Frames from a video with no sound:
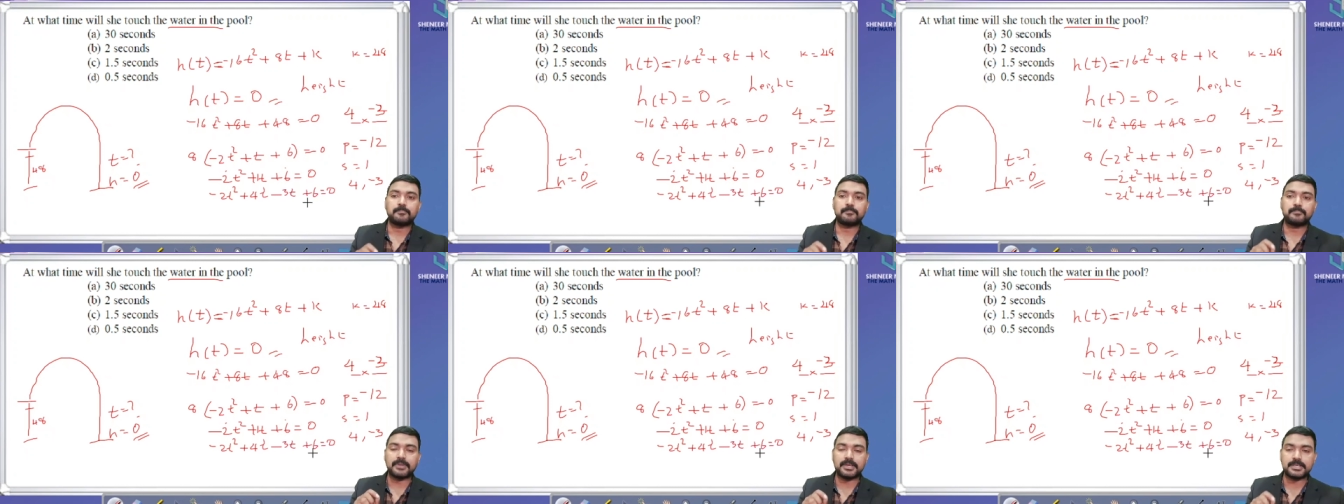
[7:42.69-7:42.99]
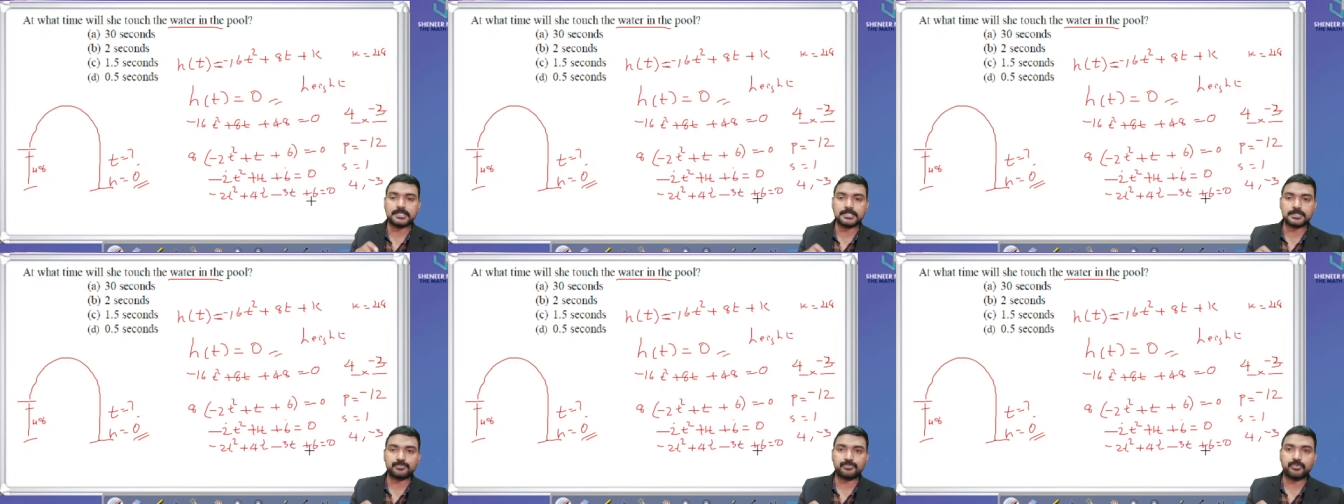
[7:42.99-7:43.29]

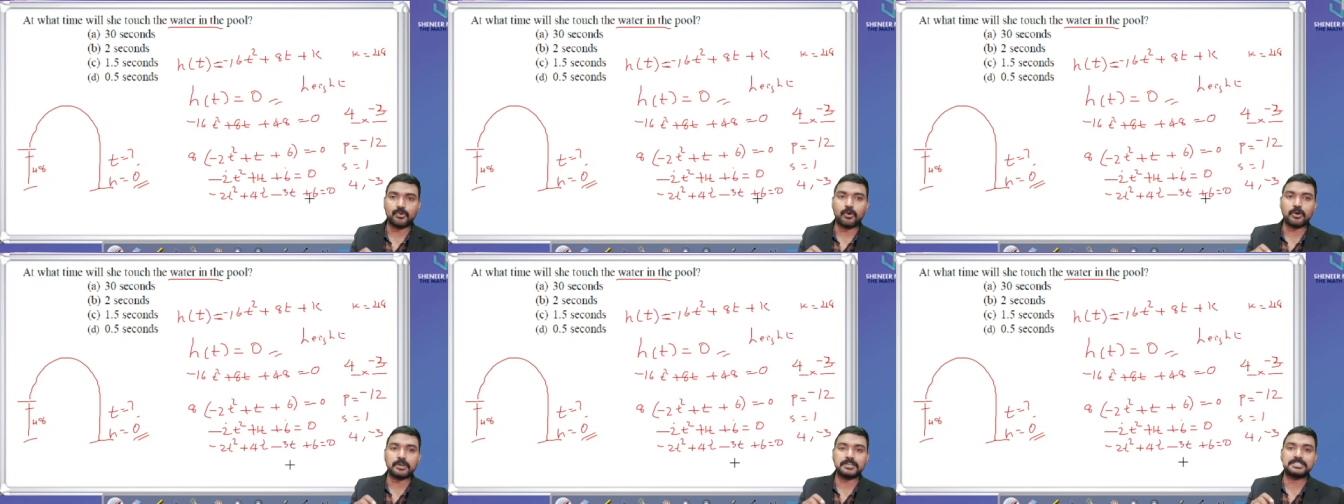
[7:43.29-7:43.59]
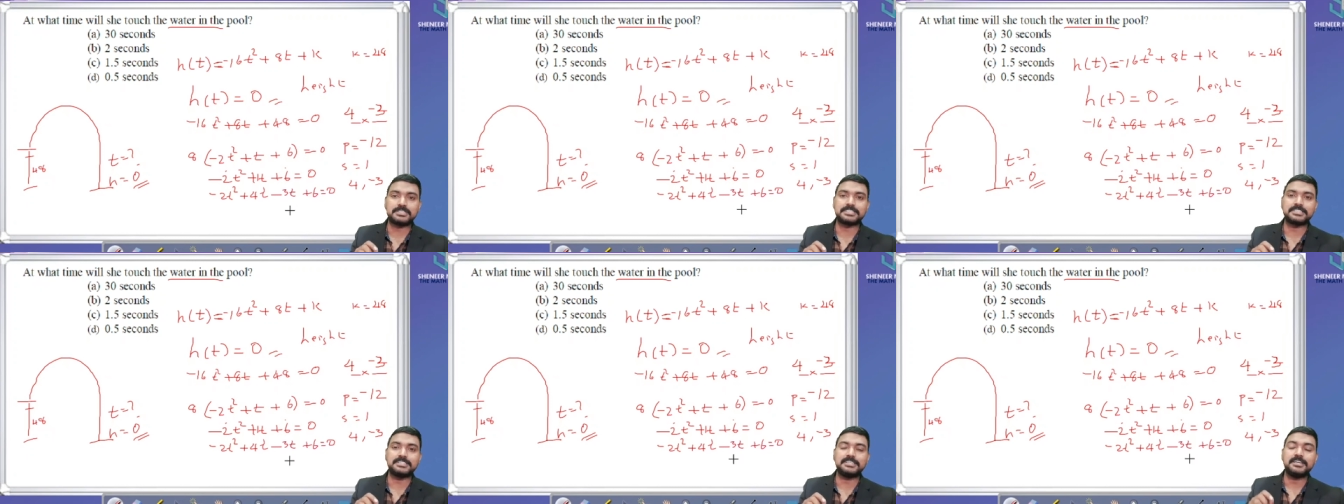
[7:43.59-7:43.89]
plus
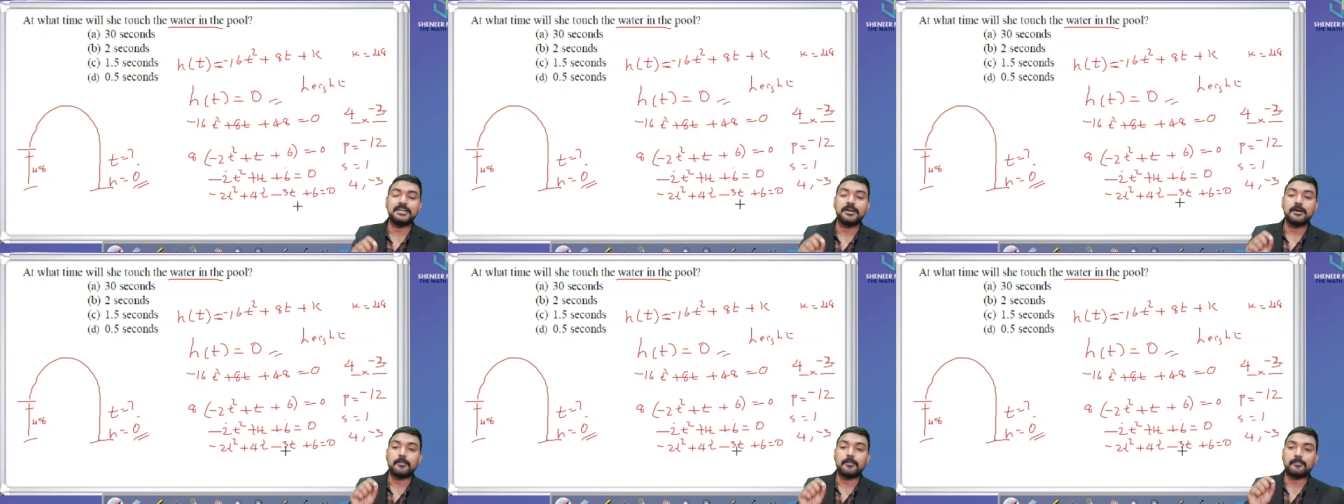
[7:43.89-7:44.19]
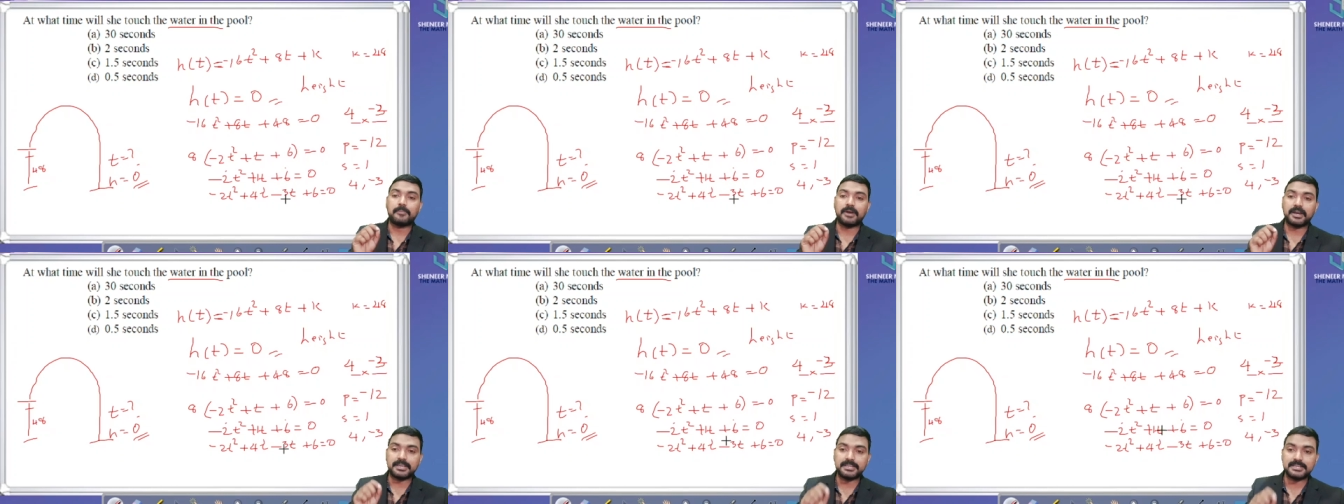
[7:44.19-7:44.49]
4t
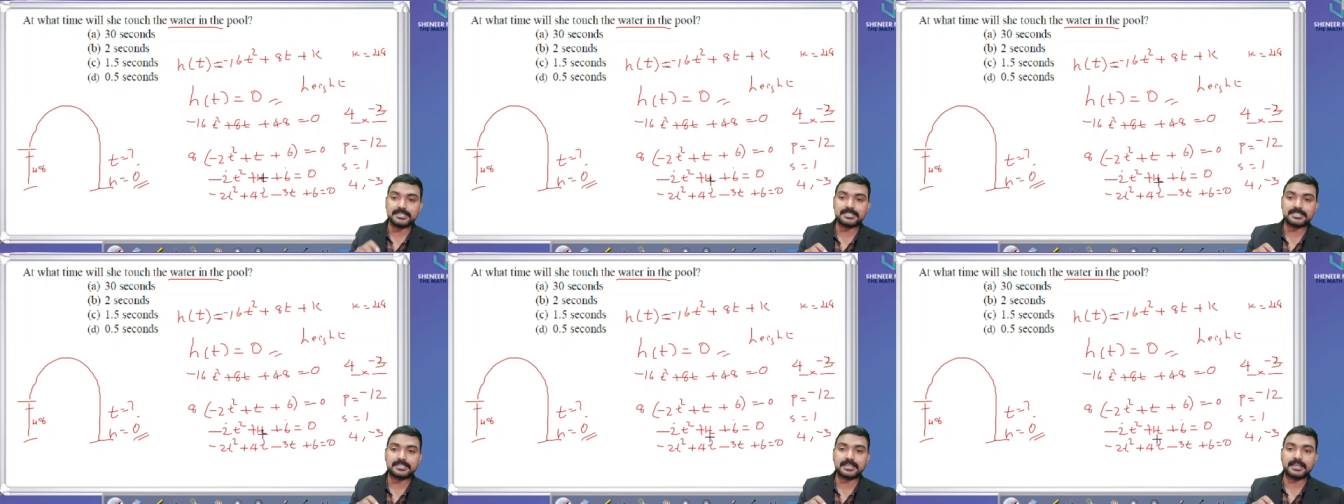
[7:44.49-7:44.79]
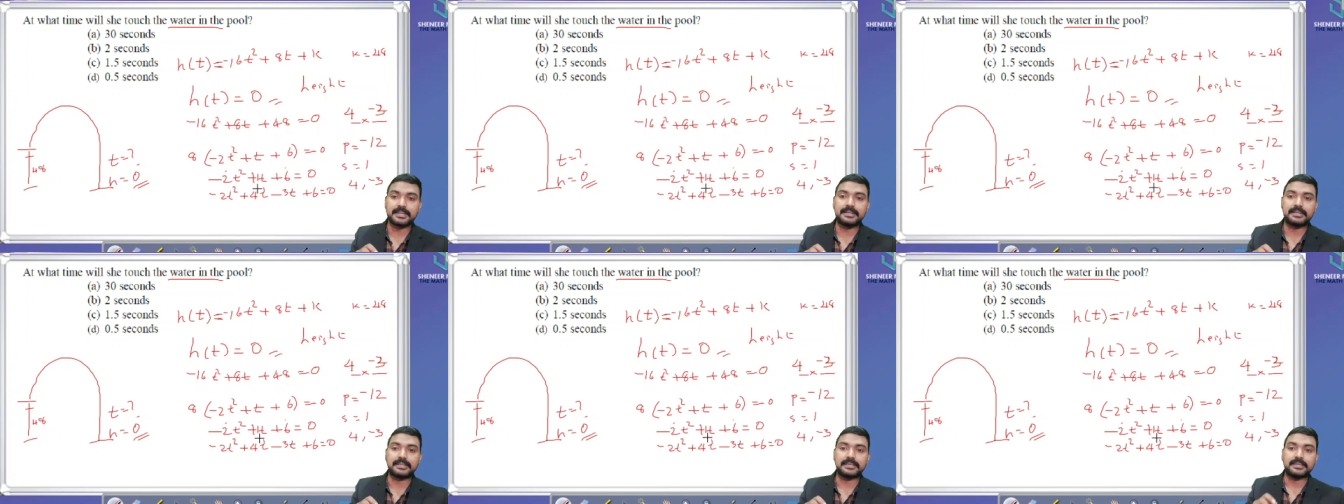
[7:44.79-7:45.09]
minus
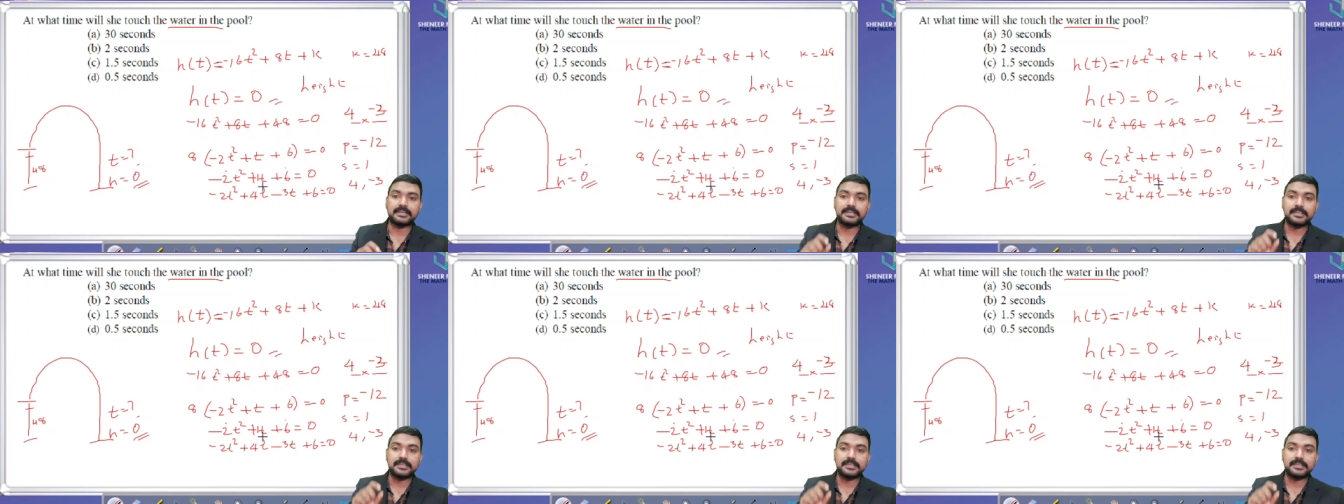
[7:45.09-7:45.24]
3t.